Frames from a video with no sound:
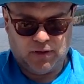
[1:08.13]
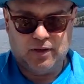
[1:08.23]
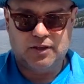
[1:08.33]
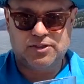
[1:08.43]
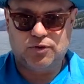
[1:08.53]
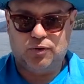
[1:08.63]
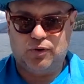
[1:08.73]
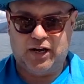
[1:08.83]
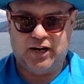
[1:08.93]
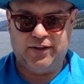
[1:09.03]
So
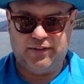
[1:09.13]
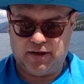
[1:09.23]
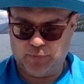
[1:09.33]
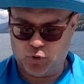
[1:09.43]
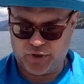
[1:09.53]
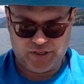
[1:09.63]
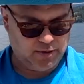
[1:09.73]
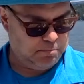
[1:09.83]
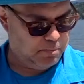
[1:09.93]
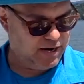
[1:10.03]
I'm going to
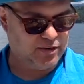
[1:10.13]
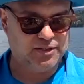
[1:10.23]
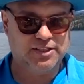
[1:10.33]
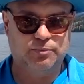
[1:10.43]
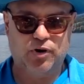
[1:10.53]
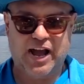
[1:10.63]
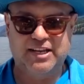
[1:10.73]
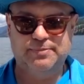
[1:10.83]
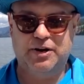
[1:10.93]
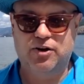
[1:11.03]
muddle some
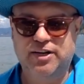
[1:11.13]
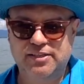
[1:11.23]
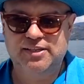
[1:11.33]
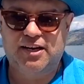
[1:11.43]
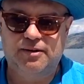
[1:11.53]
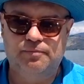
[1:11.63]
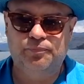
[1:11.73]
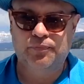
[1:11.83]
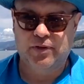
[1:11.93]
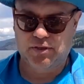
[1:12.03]
raspberries.
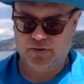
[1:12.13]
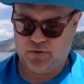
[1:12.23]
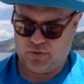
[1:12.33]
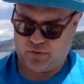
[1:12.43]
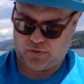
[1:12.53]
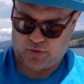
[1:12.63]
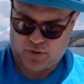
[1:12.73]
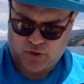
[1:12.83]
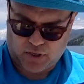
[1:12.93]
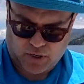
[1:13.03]
So
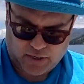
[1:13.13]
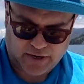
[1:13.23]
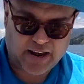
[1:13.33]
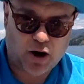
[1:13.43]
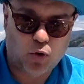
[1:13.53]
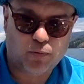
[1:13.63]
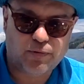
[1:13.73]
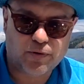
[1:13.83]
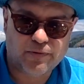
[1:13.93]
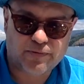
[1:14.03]
now
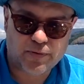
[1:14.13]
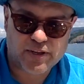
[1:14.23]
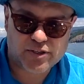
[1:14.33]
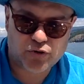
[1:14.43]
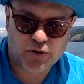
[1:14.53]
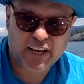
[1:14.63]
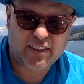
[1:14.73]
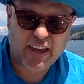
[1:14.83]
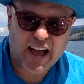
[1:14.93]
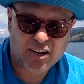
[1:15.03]
for this
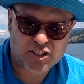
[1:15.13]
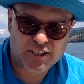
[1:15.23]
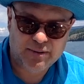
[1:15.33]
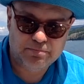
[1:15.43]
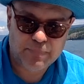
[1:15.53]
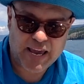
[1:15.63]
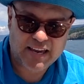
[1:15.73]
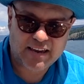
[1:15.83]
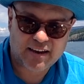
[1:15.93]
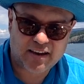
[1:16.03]
drink, they actually make
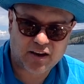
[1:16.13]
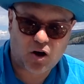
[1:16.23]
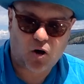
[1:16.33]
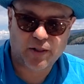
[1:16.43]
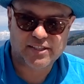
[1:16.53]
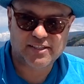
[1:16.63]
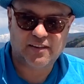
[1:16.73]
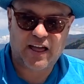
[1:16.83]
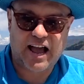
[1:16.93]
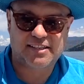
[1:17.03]
Collins
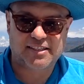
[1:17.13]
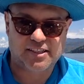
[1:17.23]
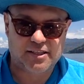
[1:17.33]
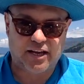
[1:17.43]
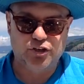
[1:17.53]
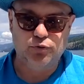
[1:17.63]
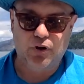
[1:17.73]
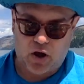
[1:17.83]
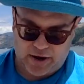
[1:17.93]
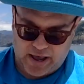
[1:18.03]
glasses. I do
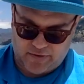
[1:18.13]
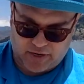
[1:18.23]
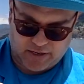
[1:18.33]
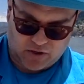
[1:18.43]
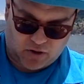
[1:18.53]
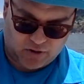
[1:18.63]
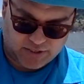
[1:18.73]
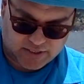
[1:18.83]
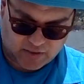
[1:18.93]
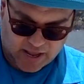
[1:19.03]
not have any
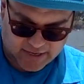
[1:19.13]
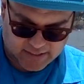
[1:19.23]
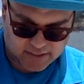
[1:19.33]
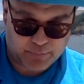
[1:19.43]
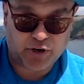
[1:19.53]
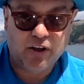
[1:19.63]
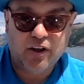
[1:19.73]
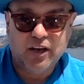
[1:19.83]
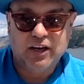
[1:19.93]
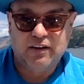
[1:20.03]
Collins glasses, but
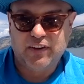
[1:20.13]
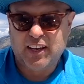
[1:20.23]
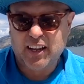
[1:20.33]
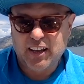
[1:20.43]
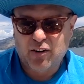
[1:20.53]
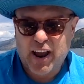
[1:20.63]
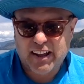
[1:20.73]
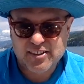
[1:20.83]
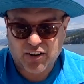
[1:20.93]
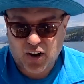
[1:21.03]
if you can get your
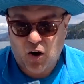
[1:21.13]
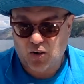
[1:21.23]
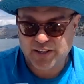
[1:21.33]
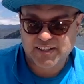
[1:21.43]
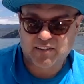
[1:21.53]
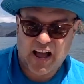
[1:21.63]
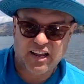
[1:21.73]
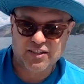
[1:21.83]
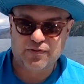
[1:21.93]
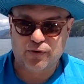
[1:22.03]
hands on a Collins
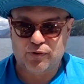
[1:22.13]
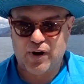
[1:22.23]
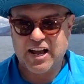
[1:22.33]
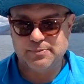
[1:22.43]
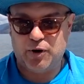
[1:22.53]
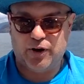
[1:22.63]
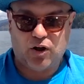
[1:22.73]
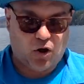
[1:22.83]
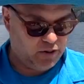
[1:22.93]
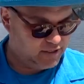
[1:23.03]
glass for a raspberry
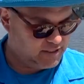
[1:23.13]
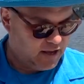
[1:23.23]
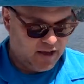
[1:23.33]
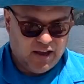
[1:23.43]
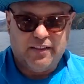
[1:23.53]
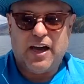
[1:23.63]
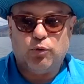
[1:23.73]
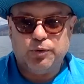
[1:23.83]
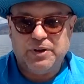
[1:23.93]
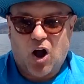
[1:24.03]
Collins, that
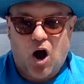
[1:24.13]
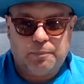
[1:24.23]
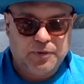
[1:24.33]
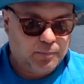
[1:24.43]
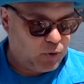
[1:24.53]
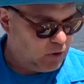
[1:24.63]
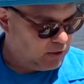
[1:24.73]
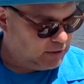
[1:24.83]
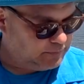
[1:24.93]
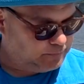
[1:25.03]
would be optimal.
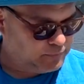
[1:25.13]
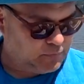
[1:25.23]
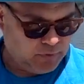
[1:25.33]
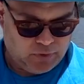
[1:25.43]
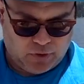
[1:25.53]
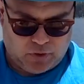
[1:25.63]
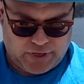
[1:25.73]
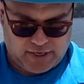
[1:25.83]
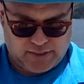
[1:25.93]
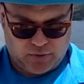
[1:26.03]

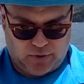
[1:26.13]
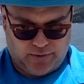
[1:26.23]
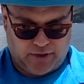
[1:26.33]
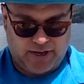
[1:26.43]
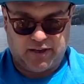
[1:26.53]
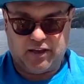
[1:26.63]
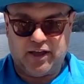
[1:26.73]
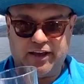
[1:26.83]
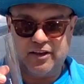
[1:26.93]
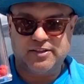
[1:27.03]
Okay, so I
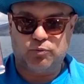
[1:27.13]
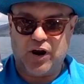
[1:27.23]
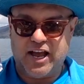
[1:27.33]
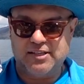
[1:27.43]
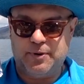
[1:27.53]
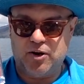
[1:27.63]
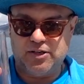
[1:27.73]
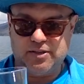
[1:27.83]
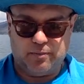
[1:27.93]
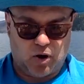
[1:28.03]
got some
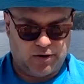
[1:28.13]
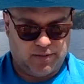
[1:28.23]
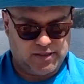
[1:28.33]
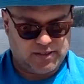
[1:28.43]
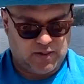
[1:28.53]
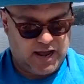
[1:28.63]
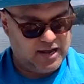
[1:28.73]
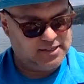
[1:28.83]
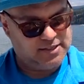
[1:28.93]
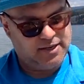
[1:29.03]
raspberries in the bottom of this
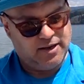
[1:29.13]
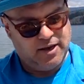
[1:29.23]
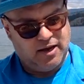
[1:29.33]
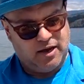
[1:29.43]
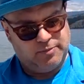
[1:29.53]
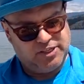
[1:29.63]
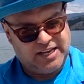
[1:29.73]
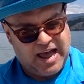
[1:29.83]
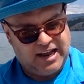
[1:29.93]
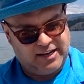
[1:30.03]
glass. I'm just
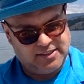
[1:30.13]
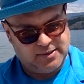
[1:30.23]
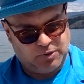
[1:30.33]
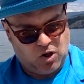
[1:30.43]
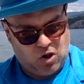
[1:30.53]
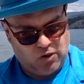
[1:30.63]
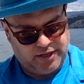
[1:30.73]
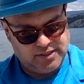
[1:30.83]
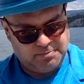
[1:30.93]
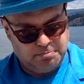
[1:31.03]
adding some
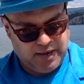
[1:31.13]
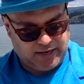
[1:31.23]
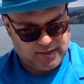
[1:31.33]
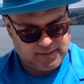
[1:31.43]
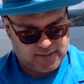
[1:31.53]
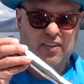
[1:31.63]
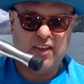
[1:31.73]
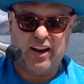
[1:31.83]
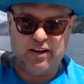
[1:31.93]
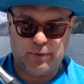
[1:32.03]
Collins mix, and
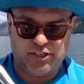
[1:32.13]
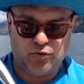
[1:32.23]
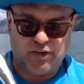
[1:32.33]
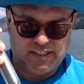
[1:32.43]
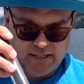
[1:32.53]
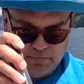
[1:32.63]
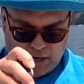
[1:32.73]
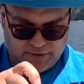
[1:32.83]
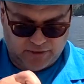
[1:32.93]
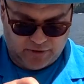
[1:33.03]
then I have my trusty
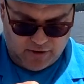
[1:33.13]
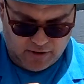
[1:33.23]
muddler.